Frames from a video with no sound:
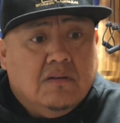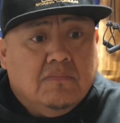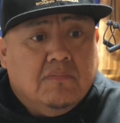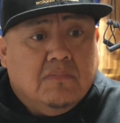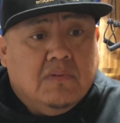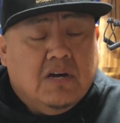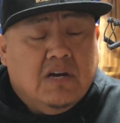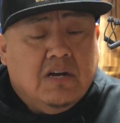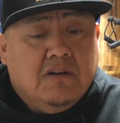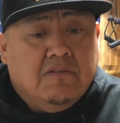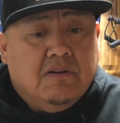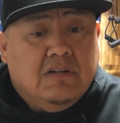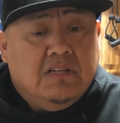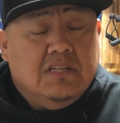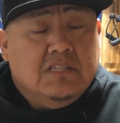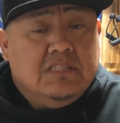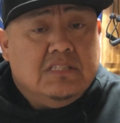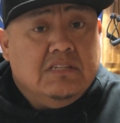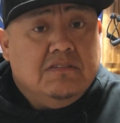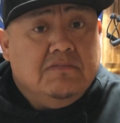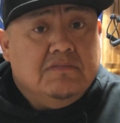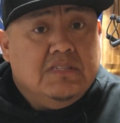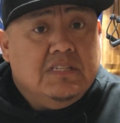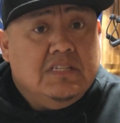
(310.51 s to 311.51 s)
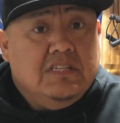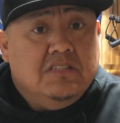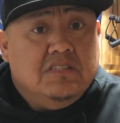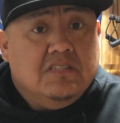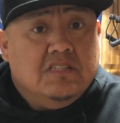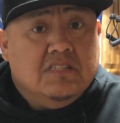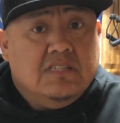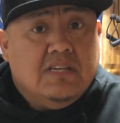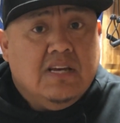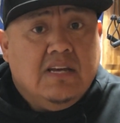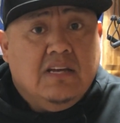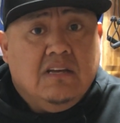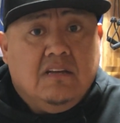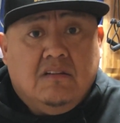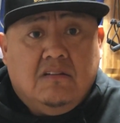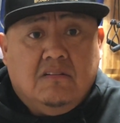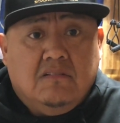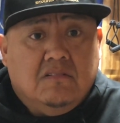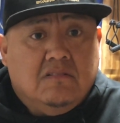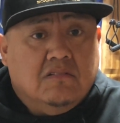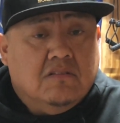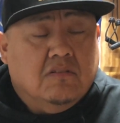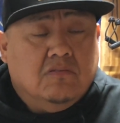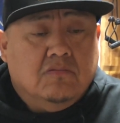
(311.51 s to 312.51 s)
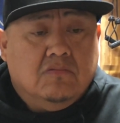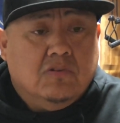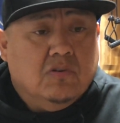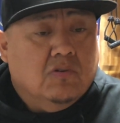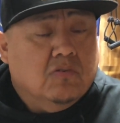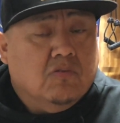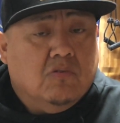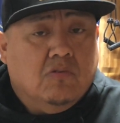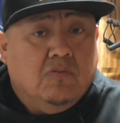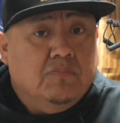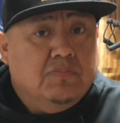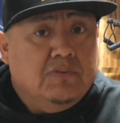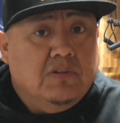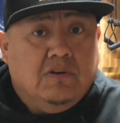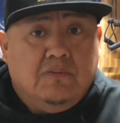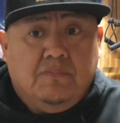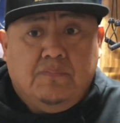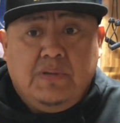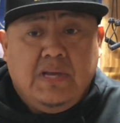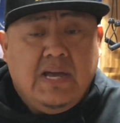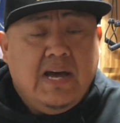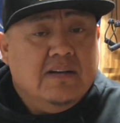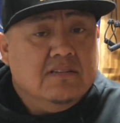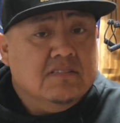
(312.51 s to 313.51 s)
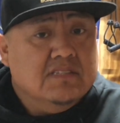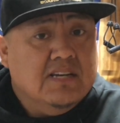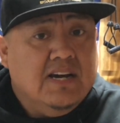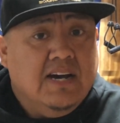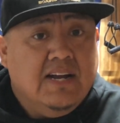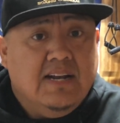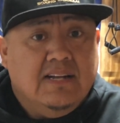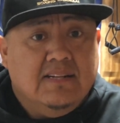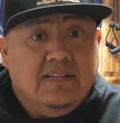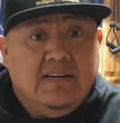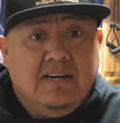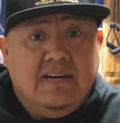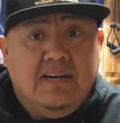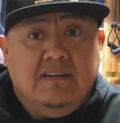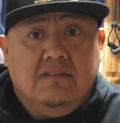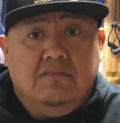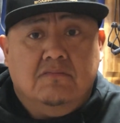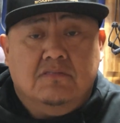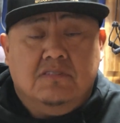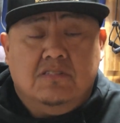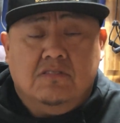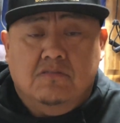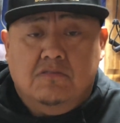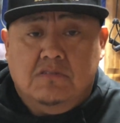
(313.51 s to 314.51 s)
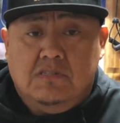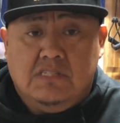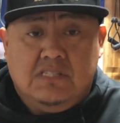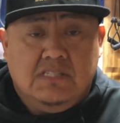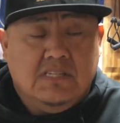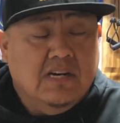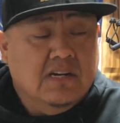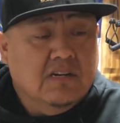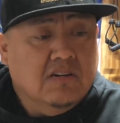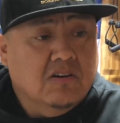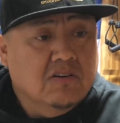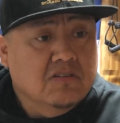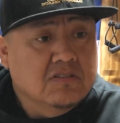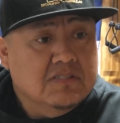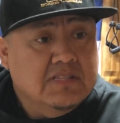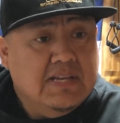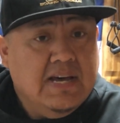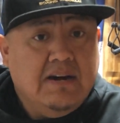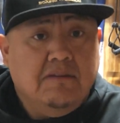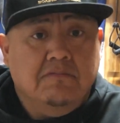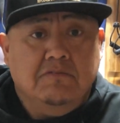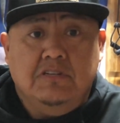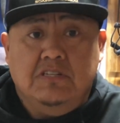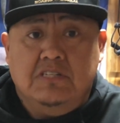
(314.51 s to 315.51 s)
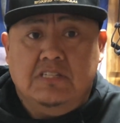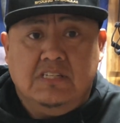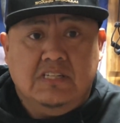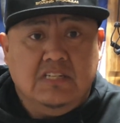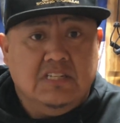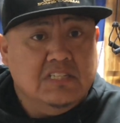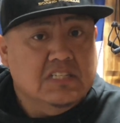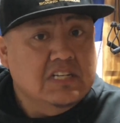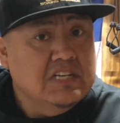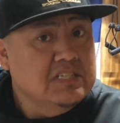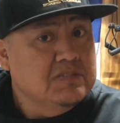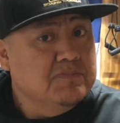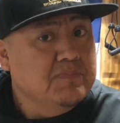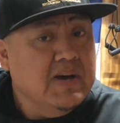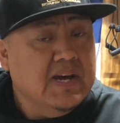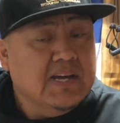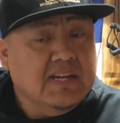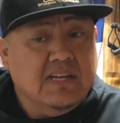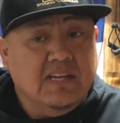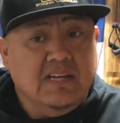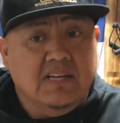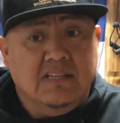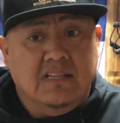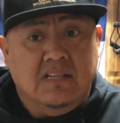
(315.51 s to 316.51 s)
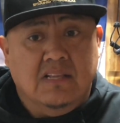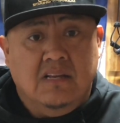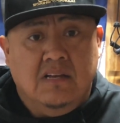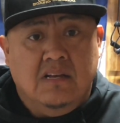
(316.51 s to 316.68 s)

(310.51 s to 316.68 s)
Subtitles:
my relatives, they used to say, don't be outside at night. As soon as the sun goes down, we used to get chased back in.